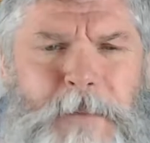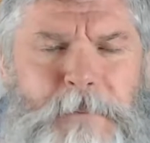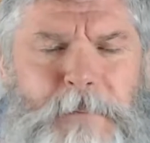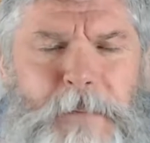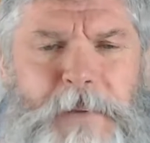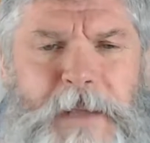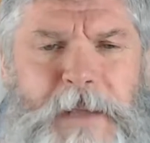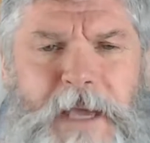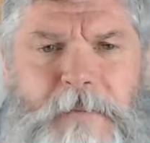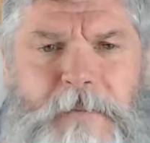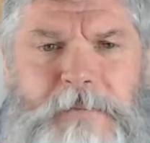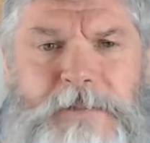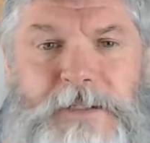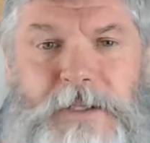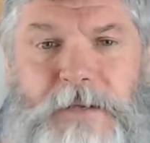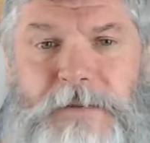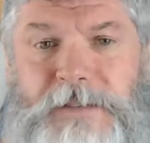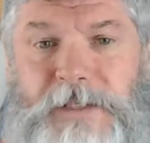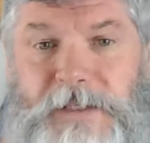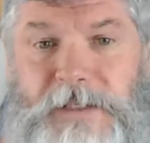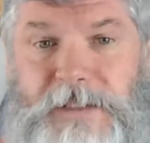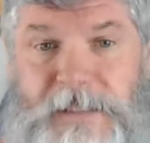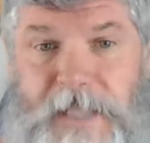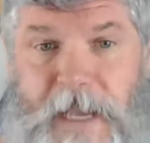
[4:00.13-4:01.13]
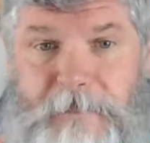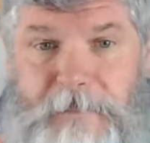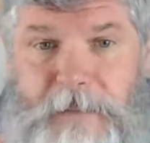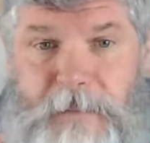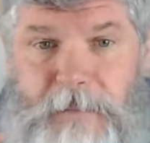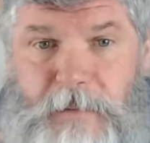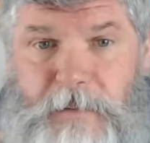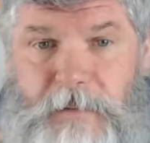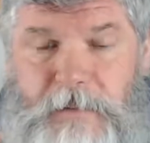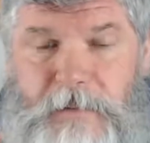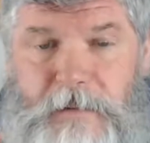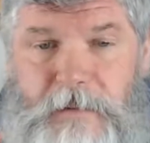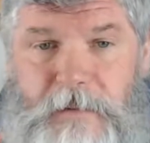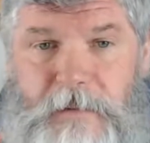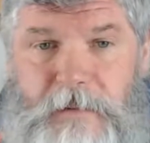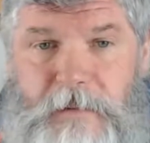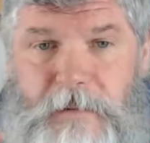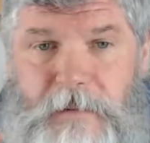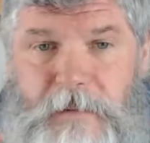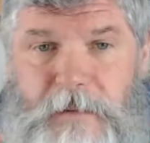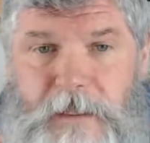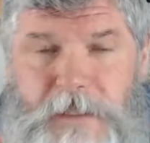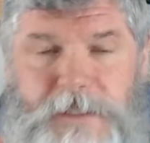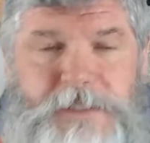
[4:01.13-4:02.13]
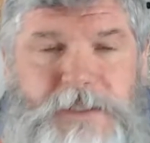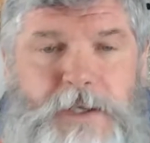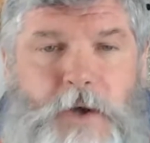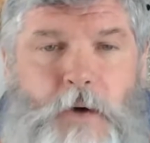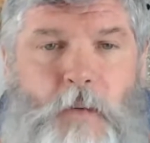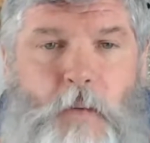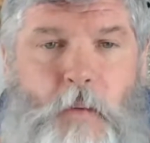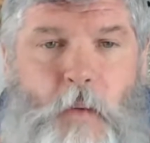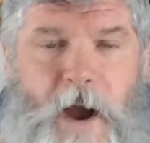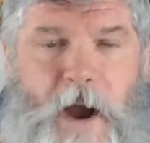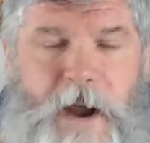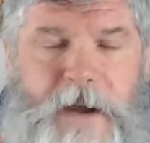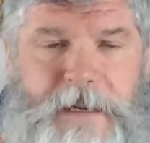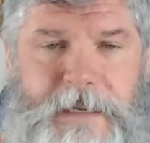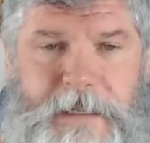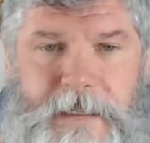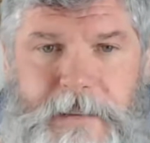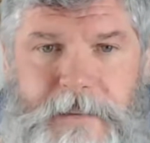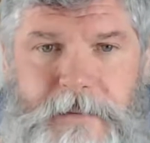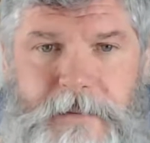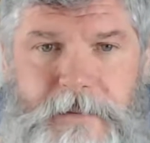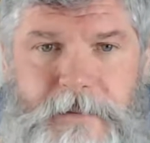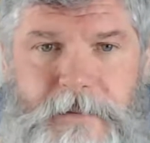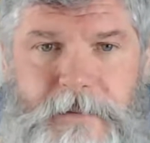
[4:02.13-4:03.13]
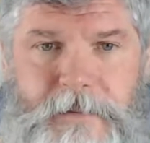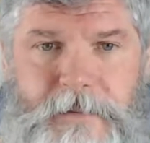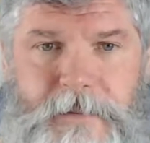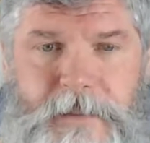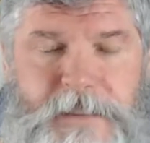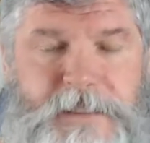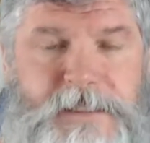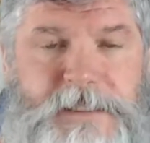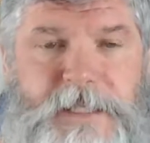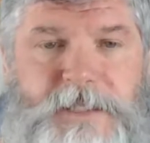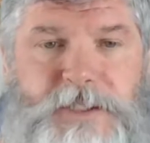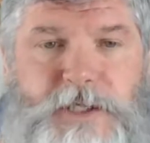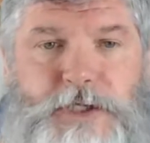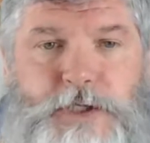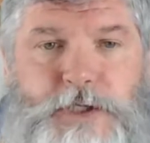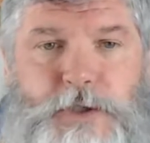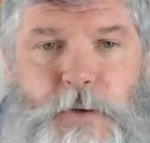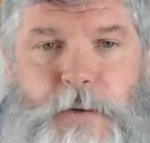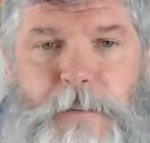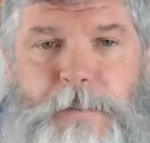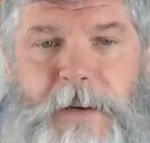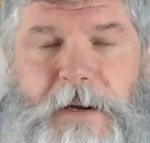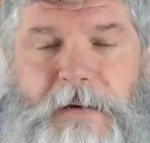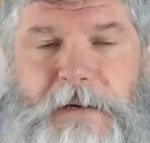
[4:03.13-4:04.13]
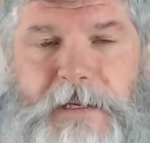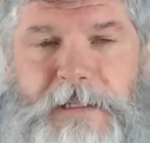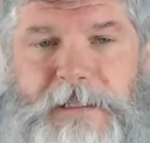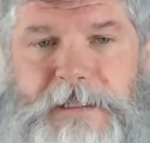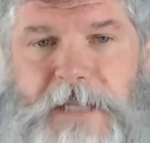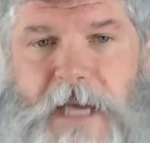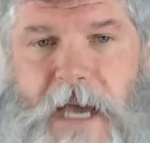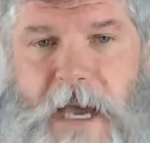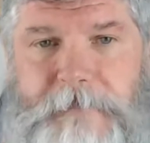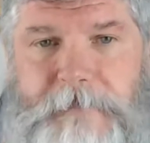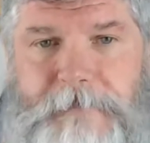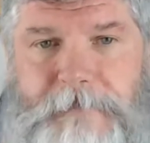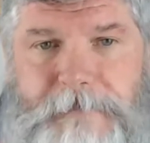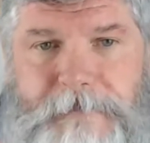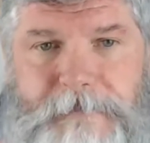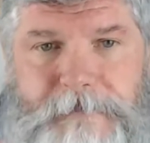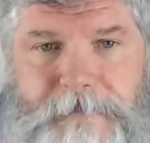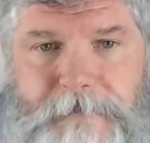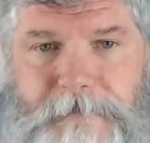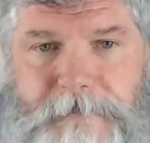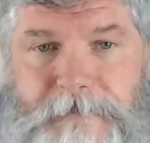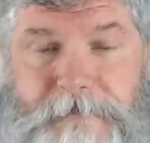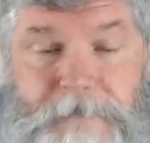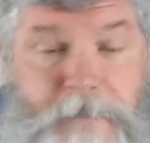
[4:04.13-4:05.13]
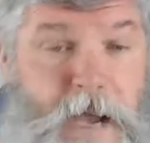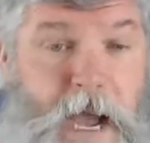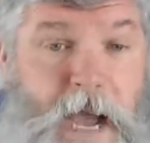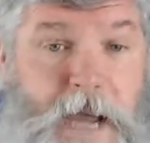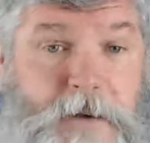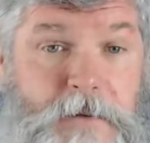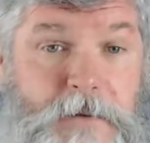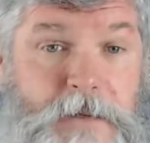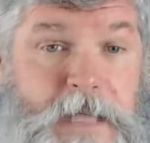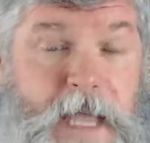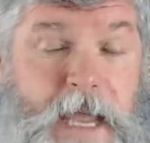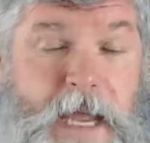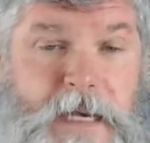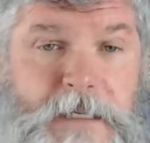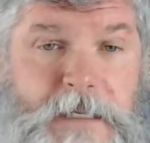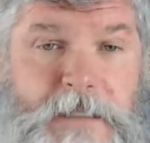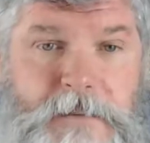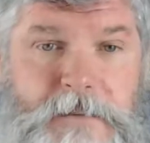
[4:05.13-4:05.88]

become so susceptible and so whiny in such a short period of time? I don't get it.